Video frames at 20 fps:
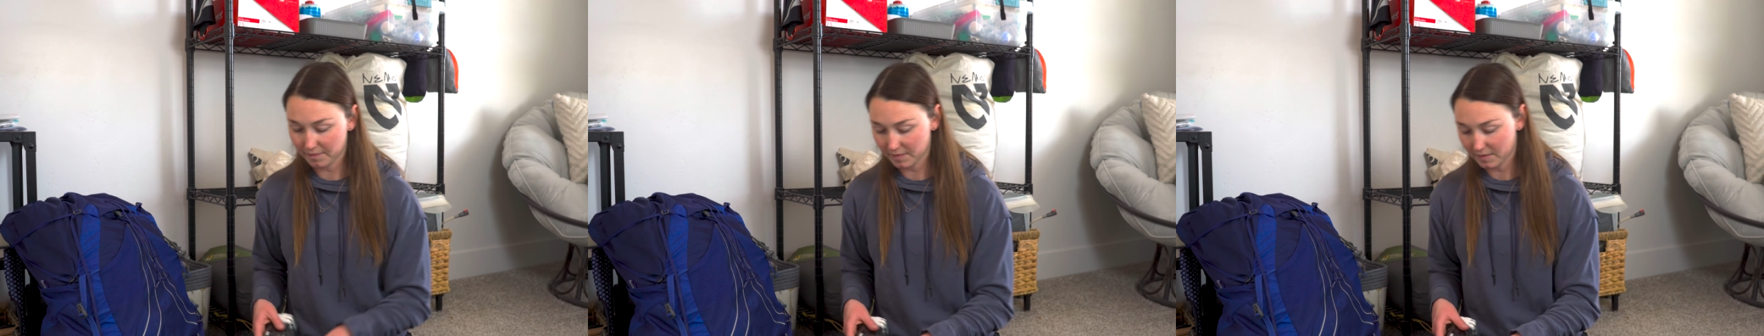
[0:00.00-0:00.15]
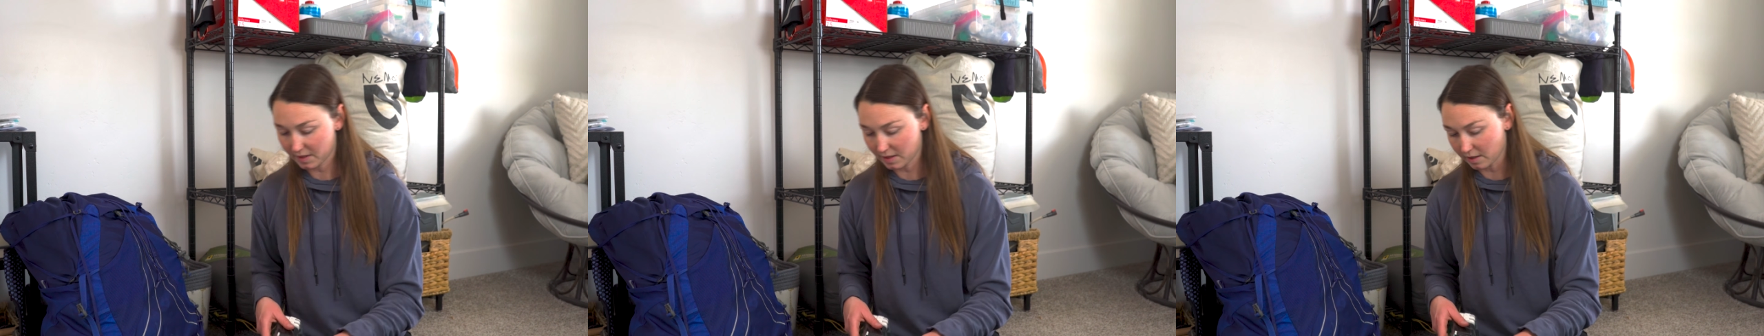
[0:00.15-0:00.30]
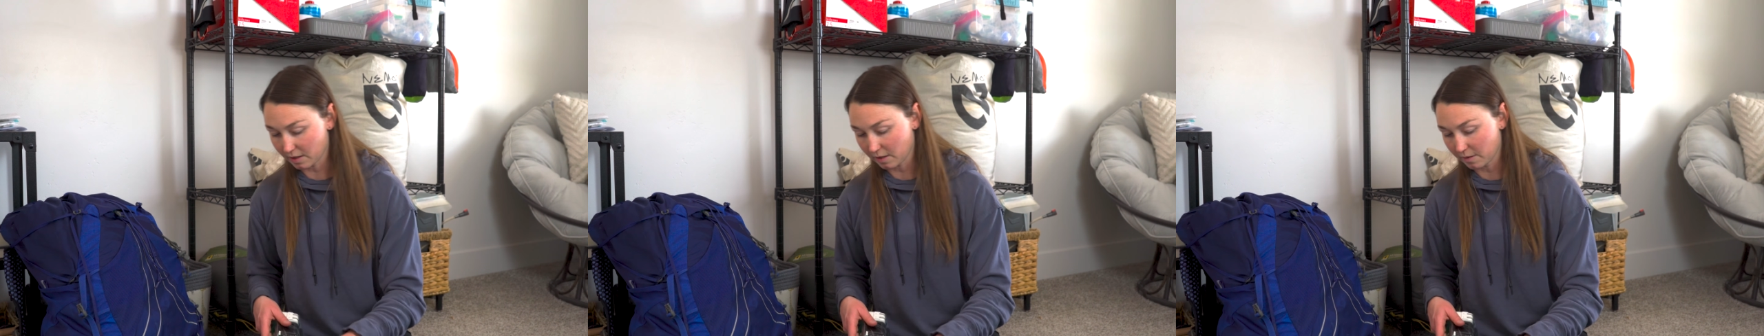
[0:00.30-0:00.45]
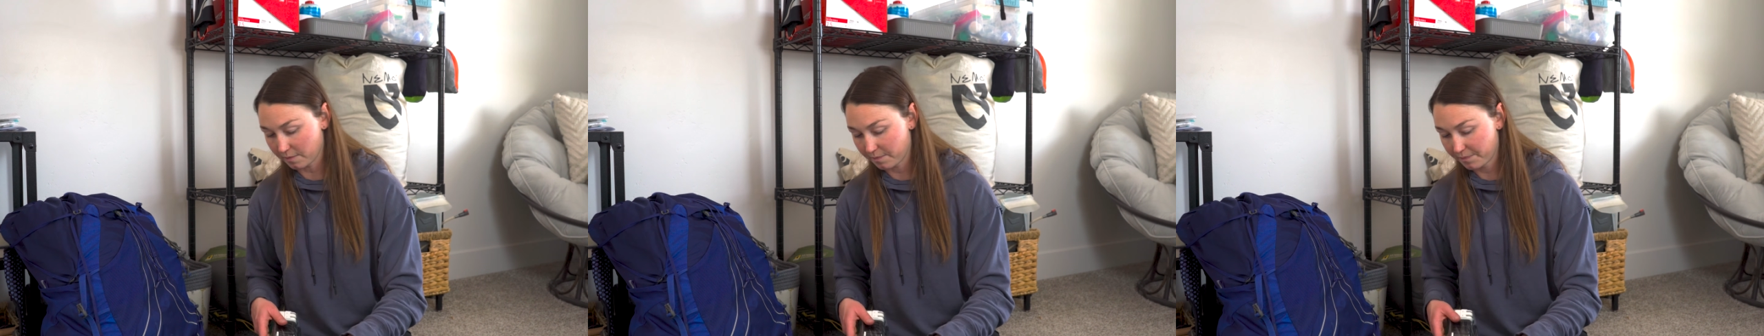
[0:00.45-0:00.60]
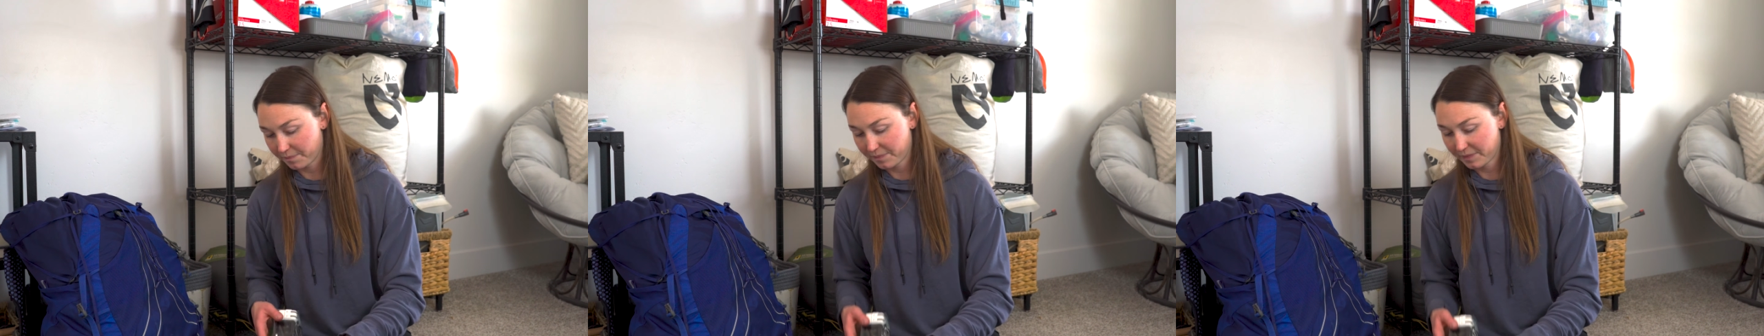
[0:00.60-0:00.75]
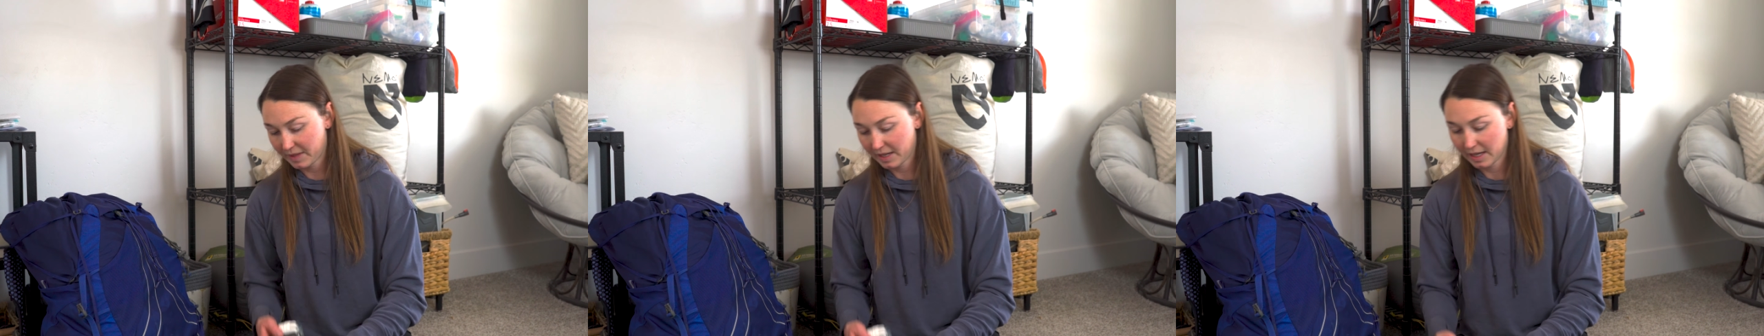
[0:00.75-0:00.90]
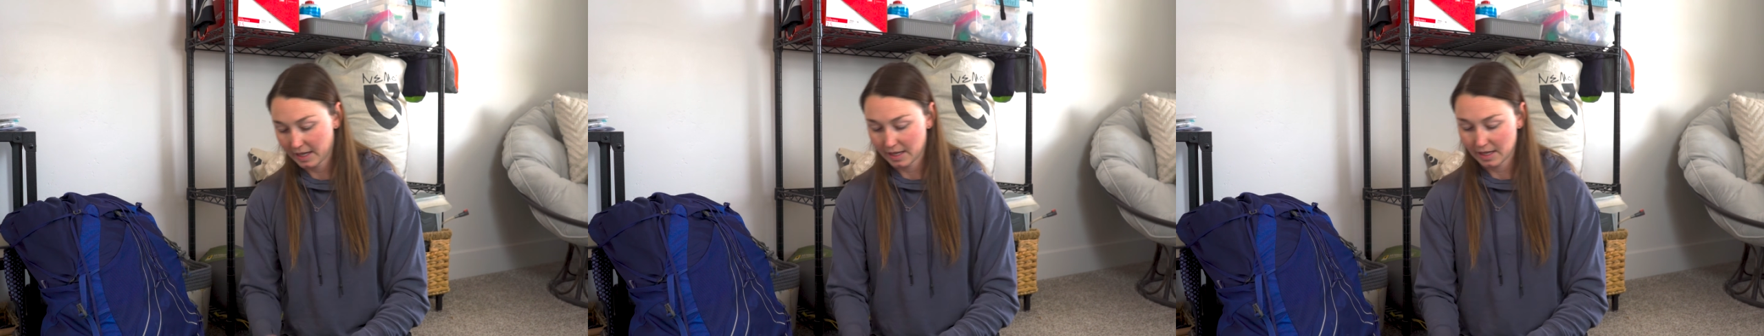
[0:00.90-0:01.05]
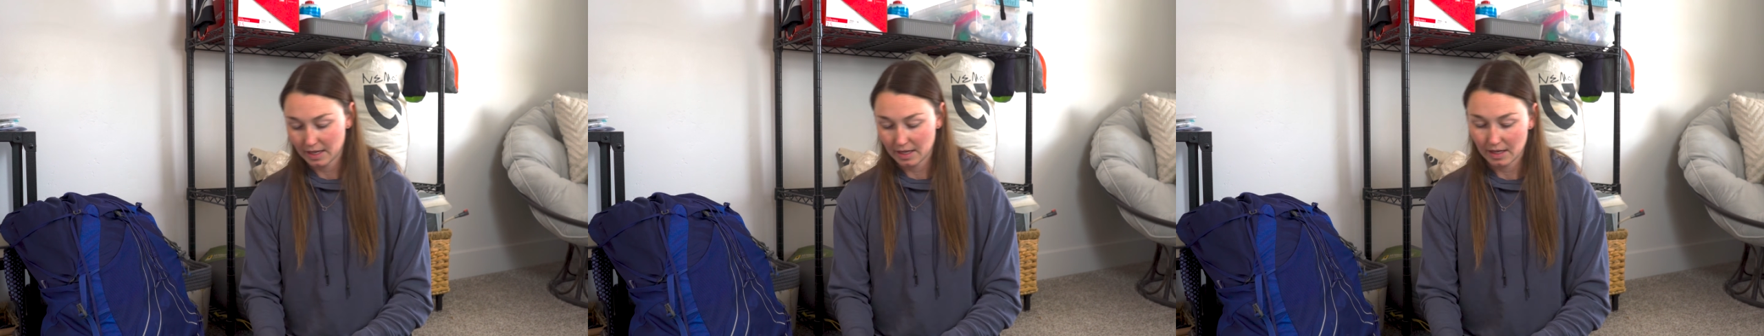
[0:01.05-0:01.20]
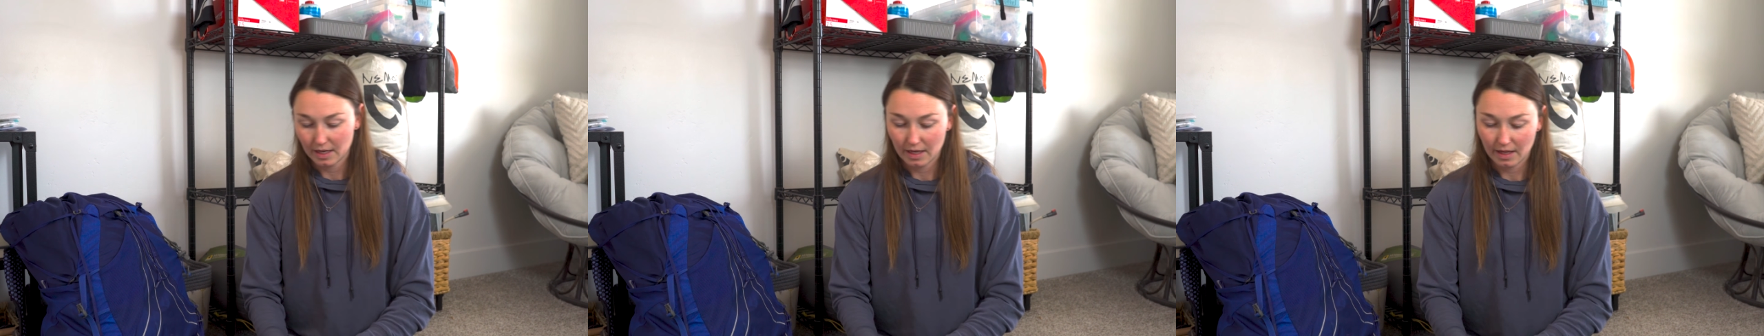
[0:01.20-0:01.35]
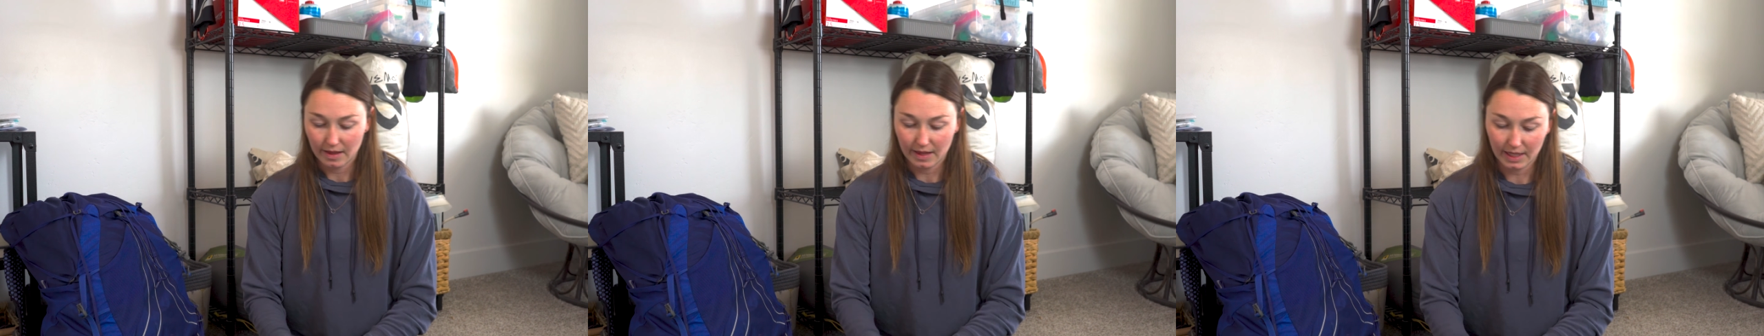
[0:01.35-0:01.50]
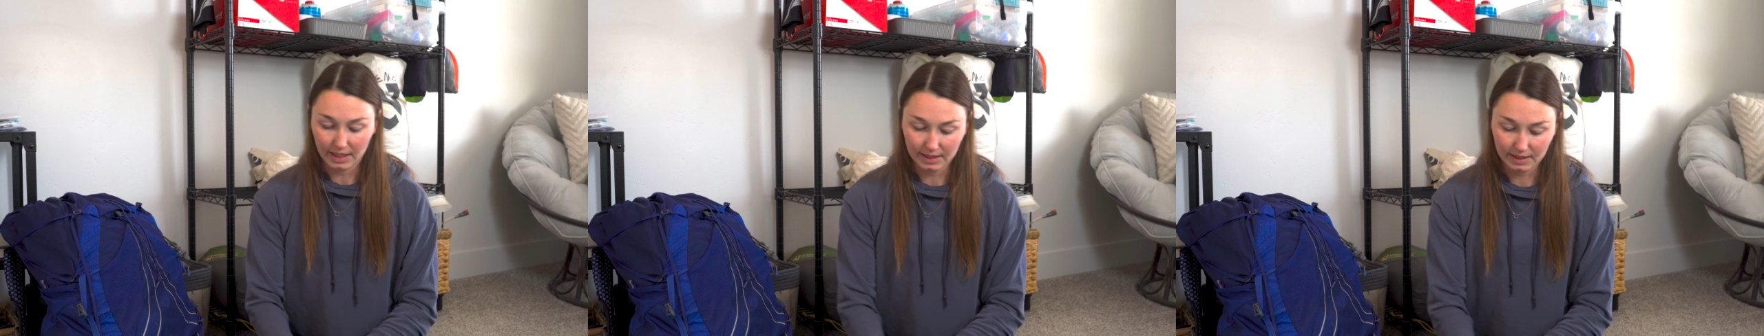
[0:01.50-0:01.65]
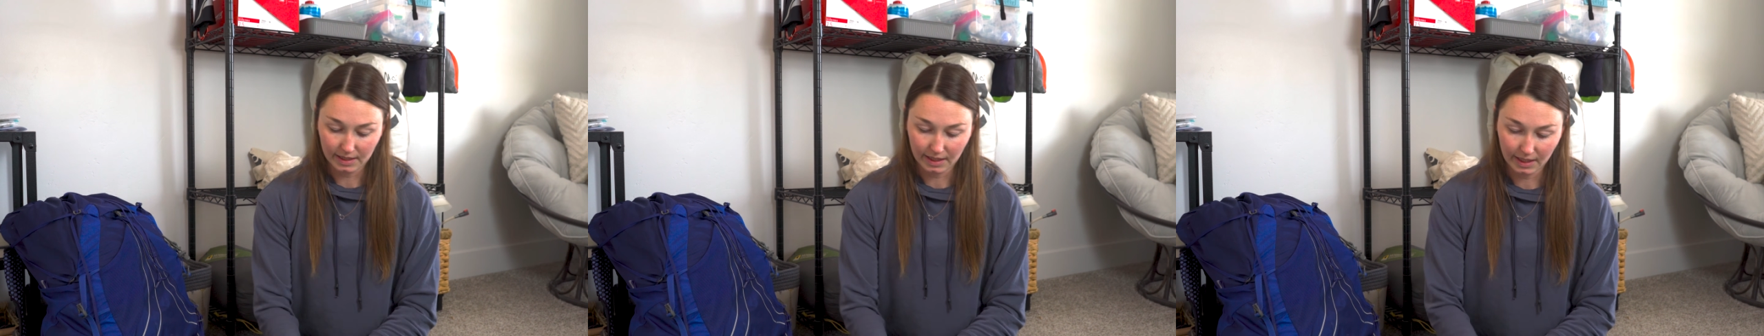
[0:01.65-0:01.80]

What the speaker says: So that's